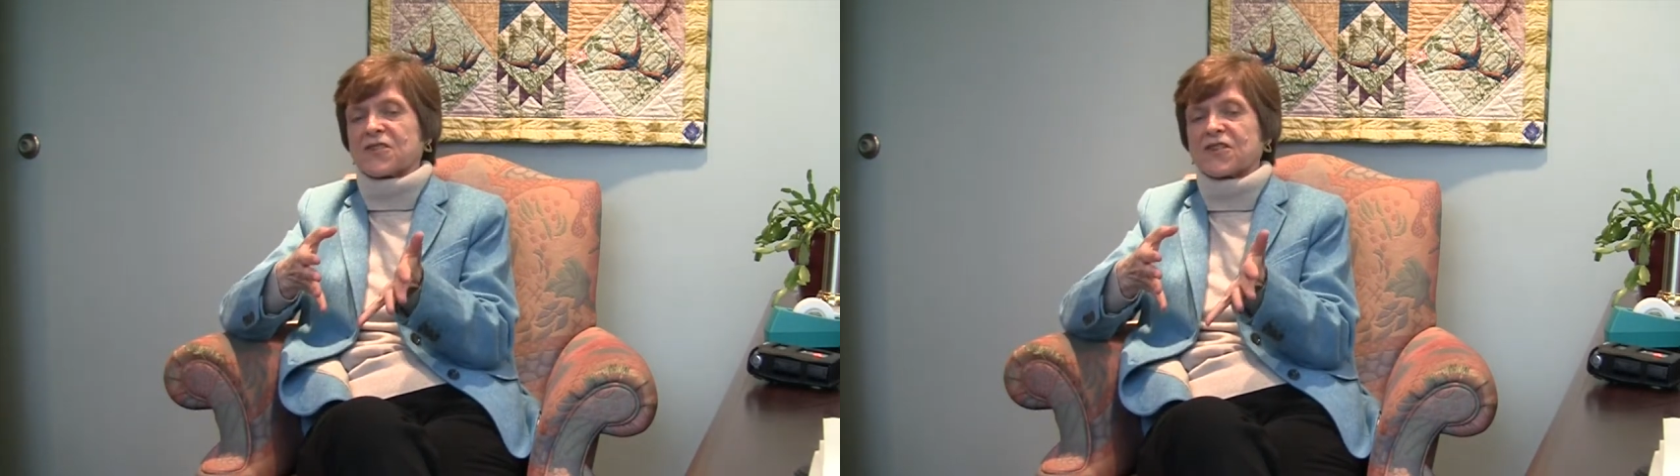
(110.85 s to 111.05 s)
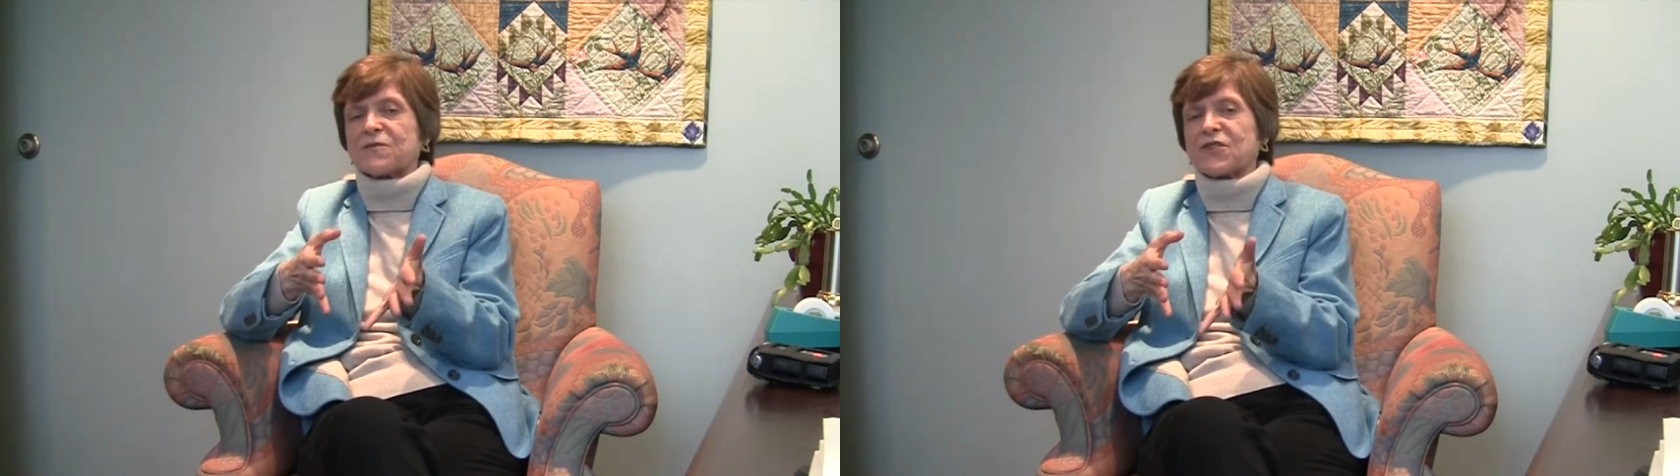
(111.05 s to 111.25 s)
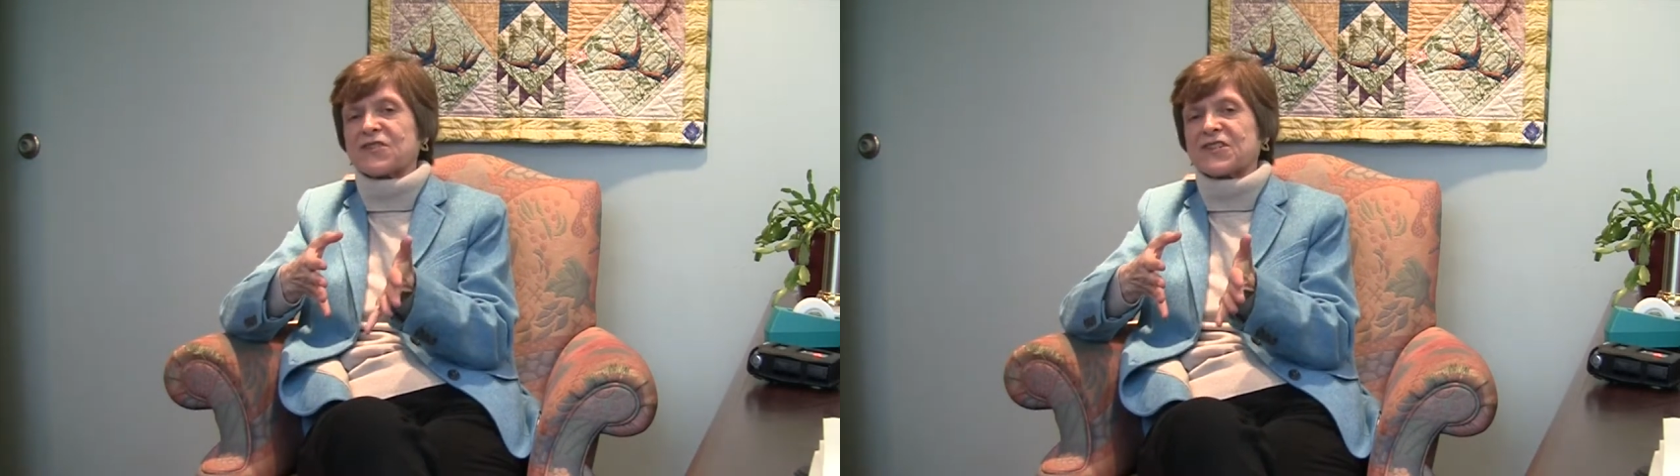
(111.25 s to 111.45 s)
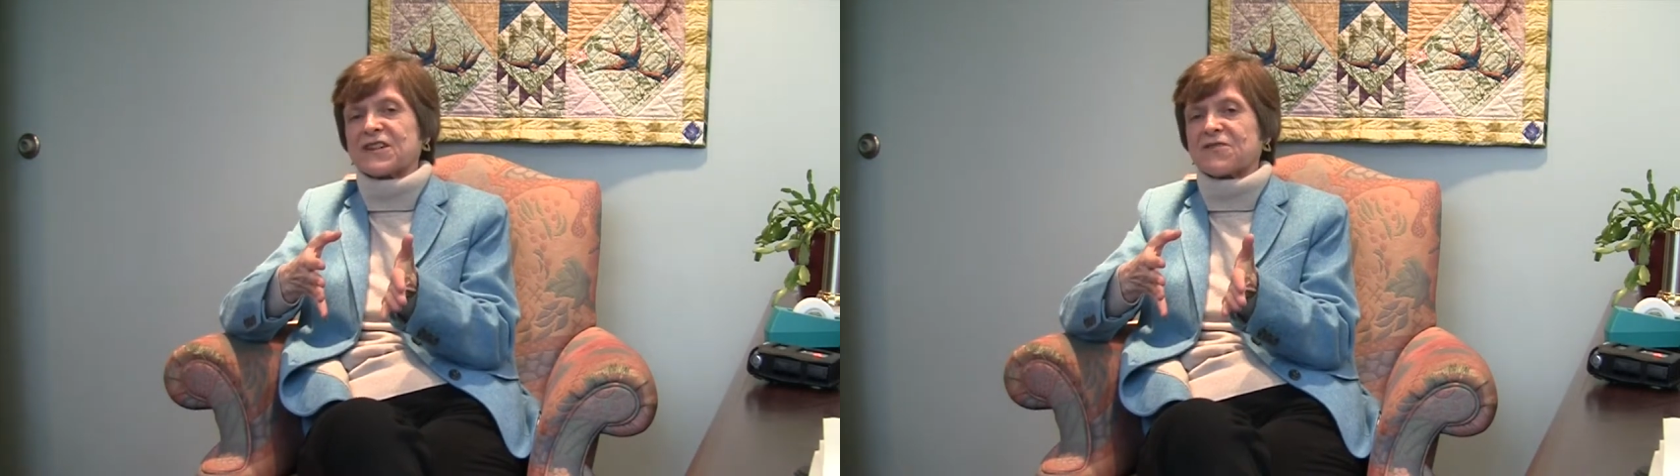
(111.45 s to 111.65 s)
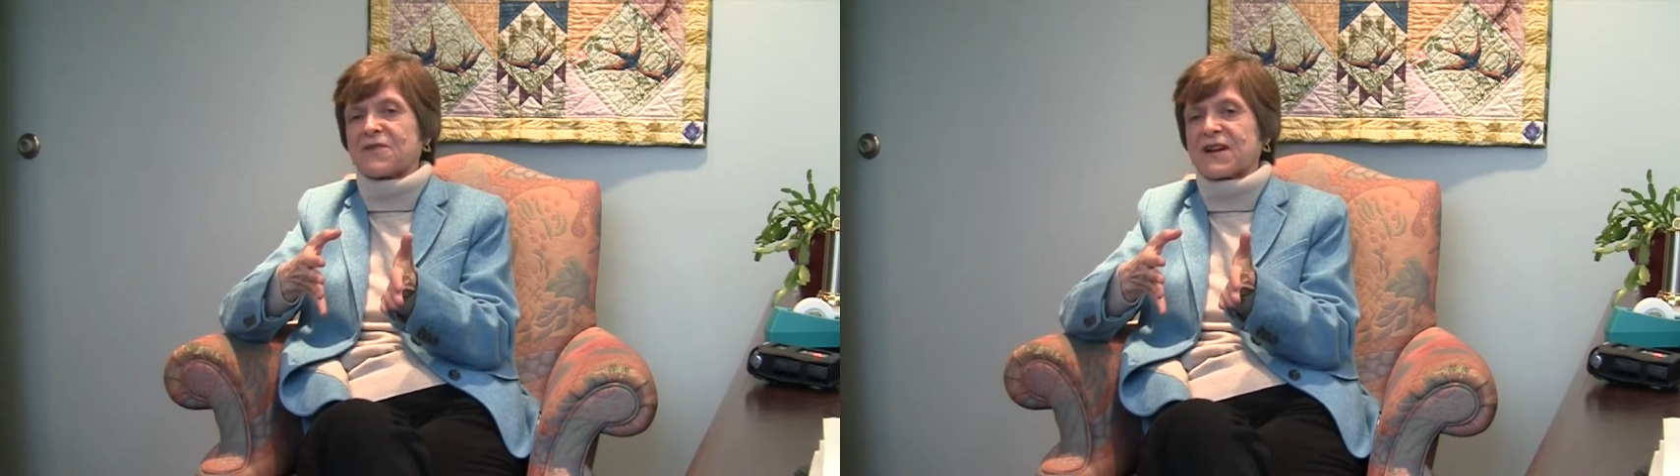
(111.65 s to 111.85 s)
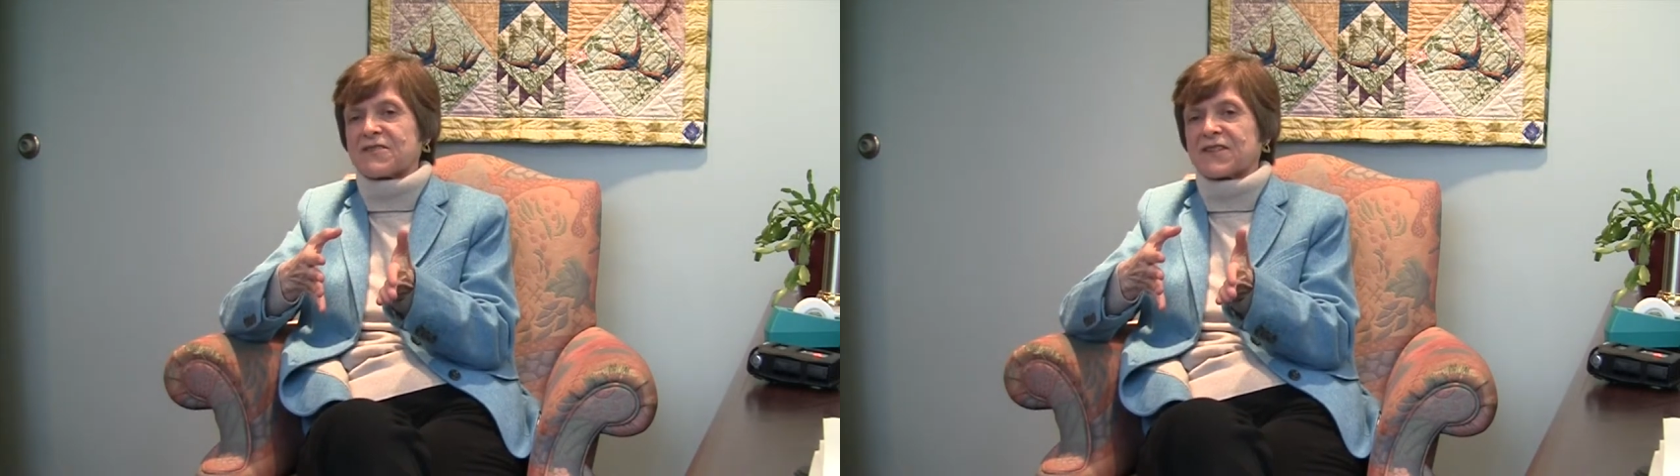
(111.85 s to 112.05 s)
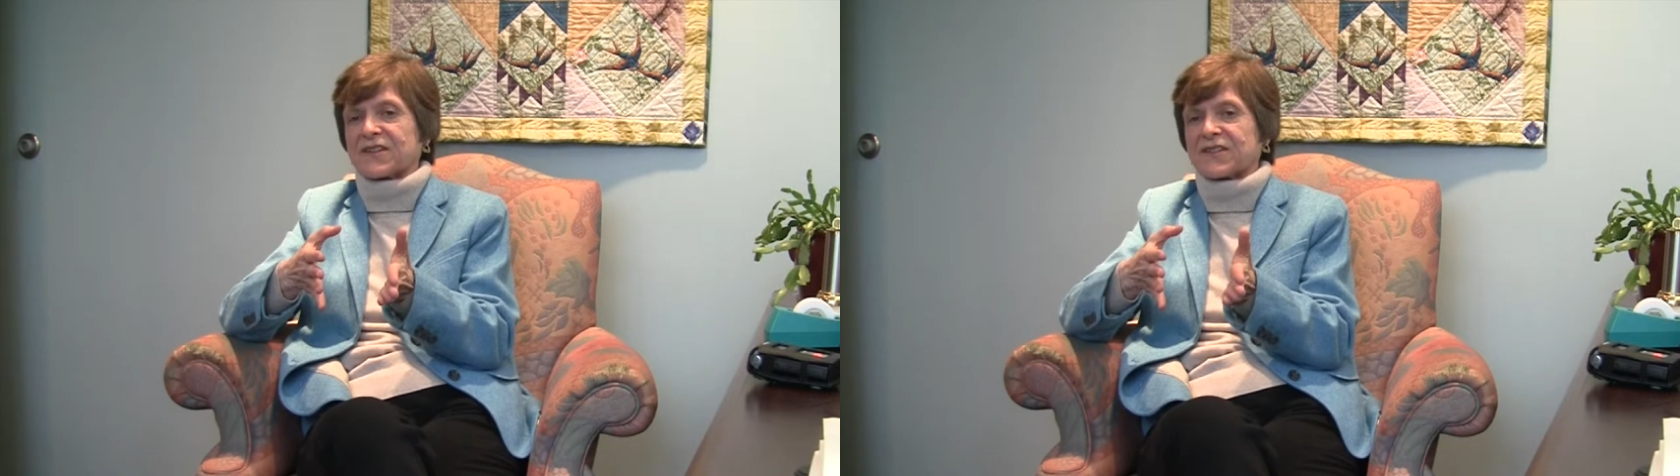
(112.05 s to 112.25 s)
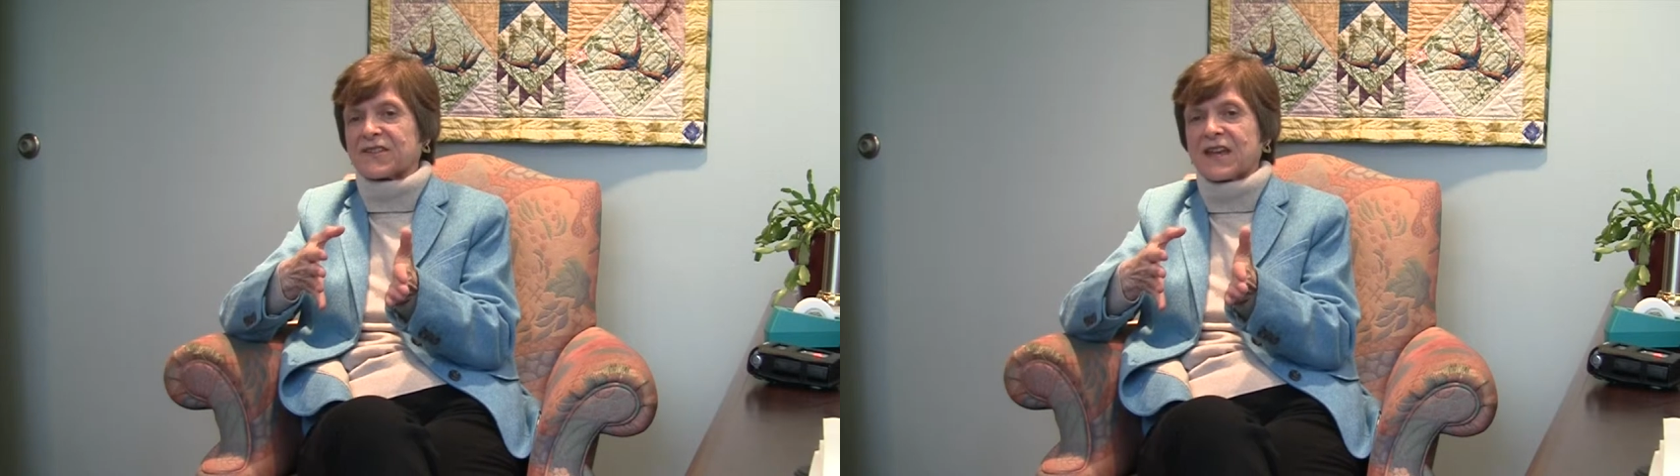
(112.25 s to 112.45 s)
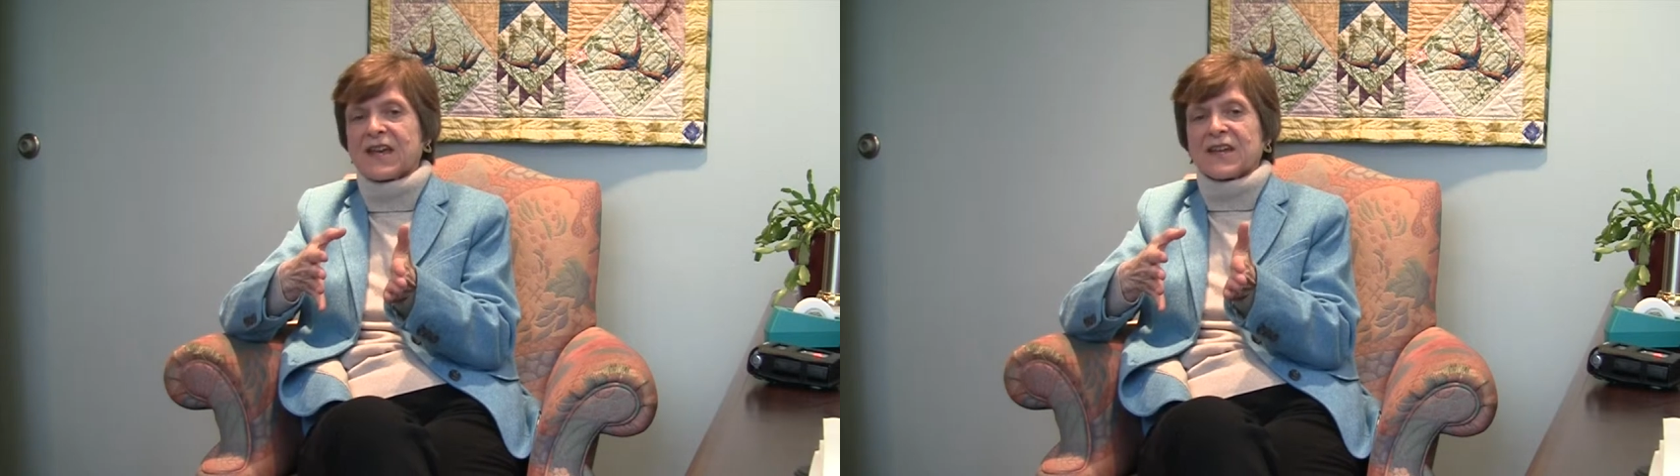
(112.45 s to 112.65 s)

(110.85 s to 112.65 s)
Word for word: the community around us